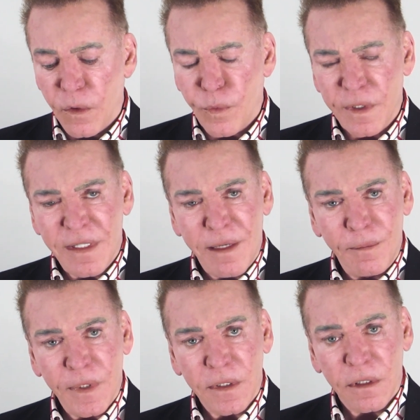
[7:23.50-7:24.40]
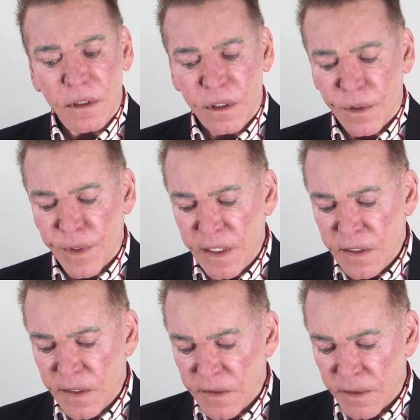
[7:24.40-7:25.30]
Resentment,
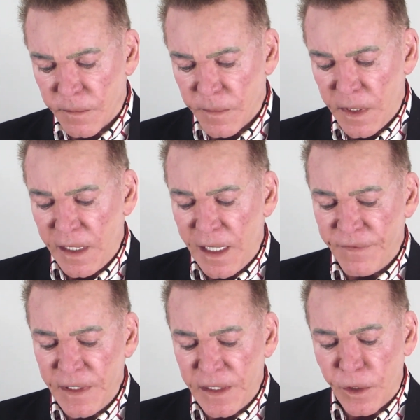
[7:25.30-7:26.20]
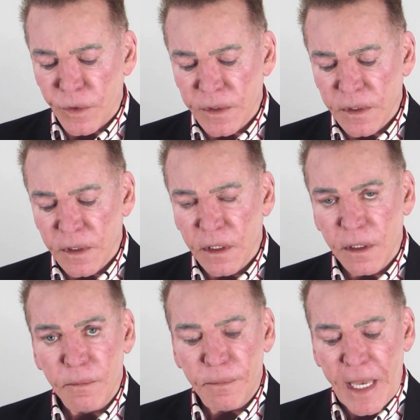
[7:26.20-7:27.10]
criticism, heavy guilt,
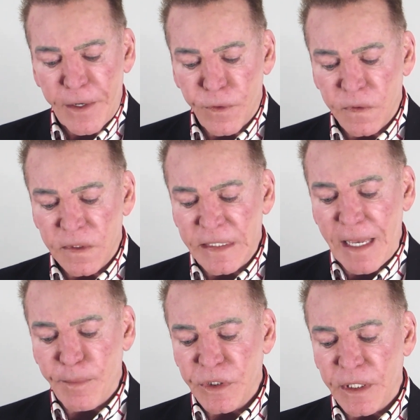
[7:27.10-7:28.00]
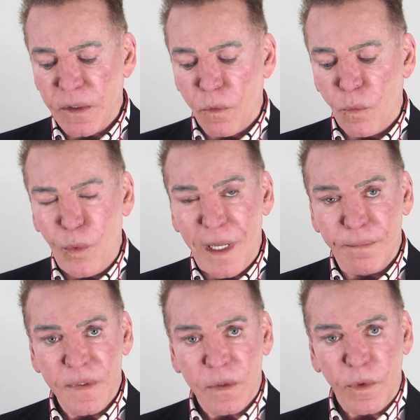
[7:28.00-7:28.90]
patterns damaging,
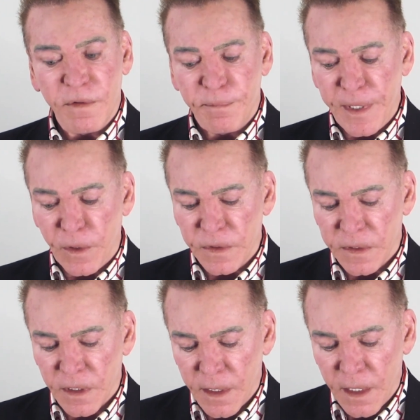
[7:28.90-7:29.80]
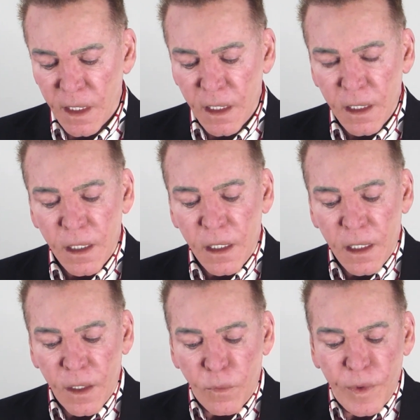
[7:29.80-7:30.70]
webs we've built.
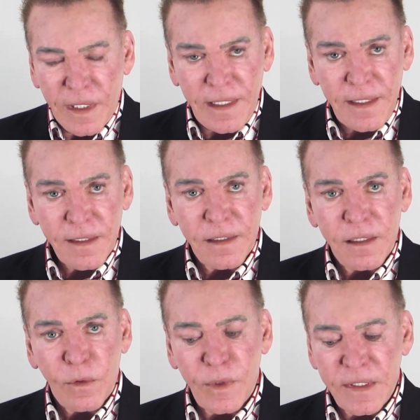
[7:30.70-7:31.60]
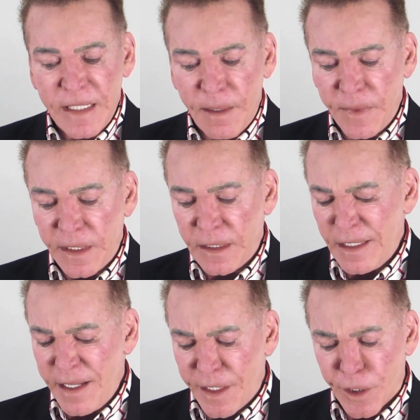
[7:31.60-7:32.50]
Release resentment,
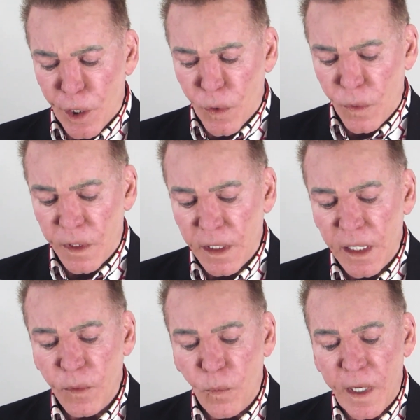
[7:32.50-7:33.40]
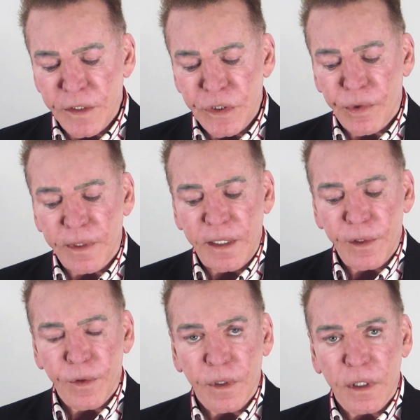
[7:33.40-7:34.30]
let it go, and watch your
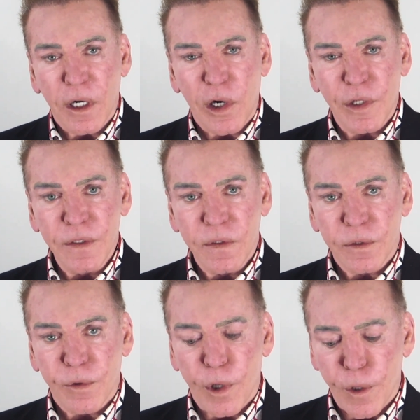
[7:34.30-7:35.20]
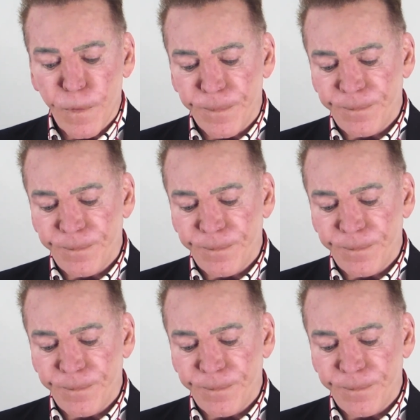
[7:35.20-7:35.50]
inner gardens grow.